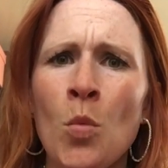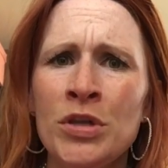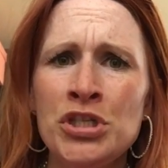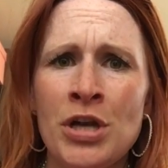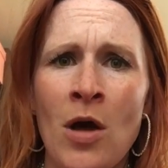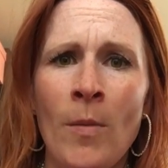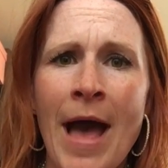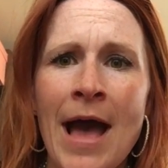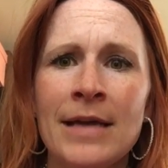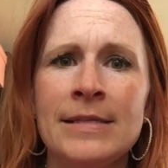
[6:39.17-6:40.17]
with Chanel
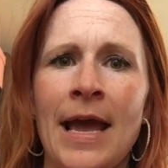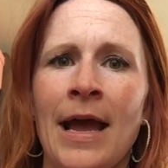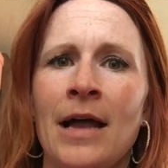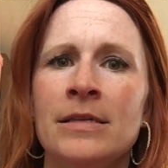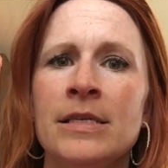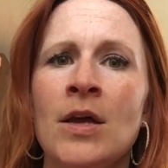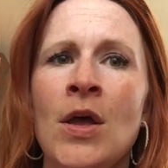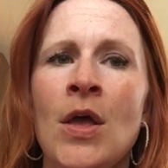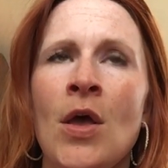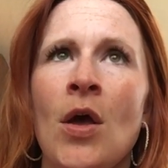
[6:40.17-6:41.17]
bags, and
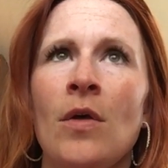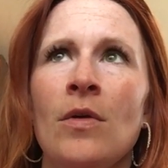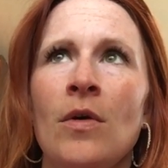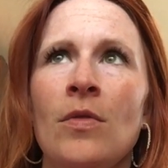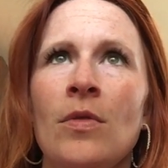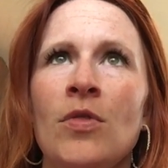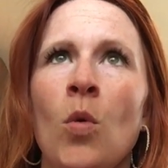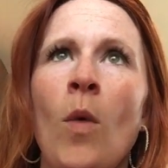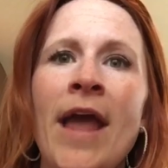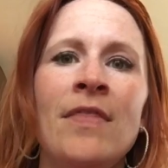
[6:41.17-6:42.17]
the
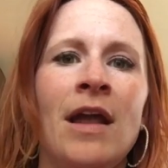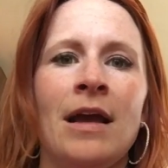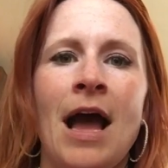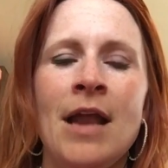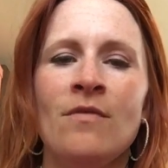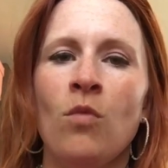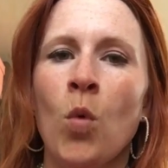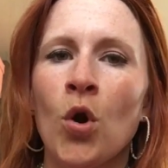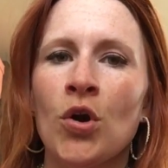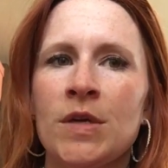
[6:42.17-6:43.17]
way that it kind of
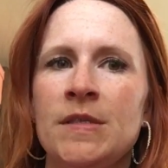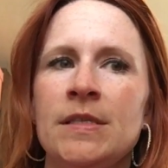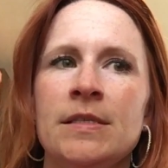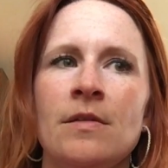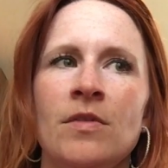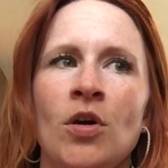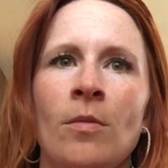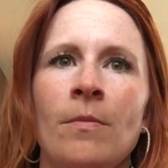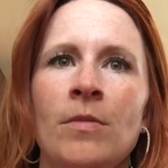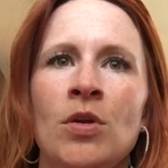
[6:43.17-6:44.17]
works is
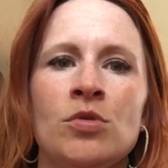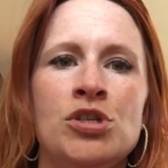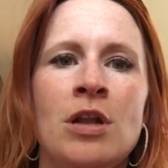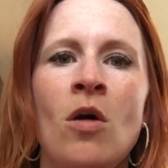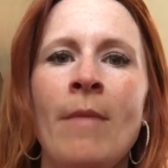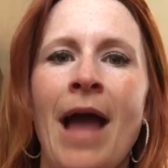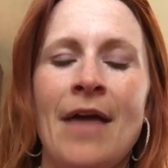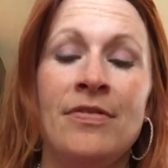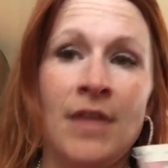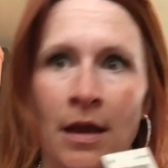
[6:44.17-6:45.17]
Chanel may,
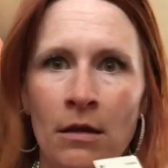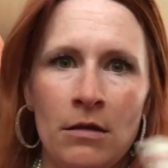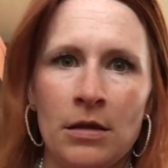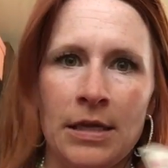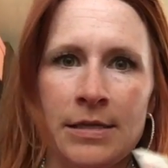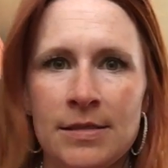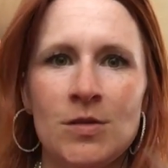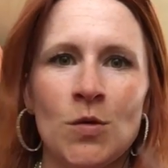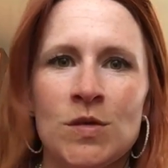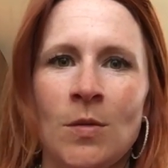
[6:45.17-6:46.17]
I think at least,
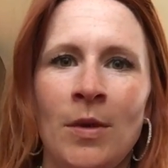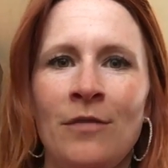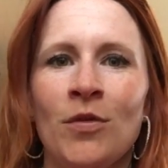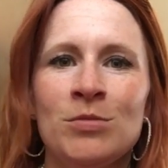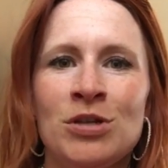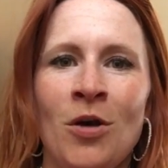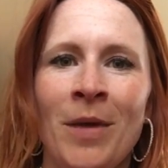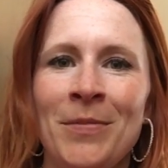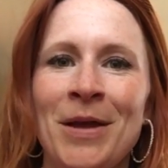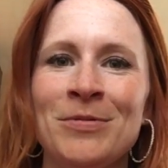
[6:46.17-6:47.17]
so somebody from Chanel
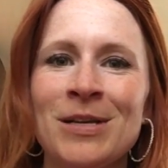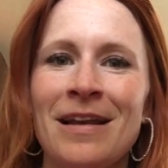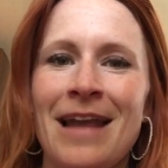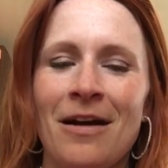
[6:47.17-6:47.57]
might be able to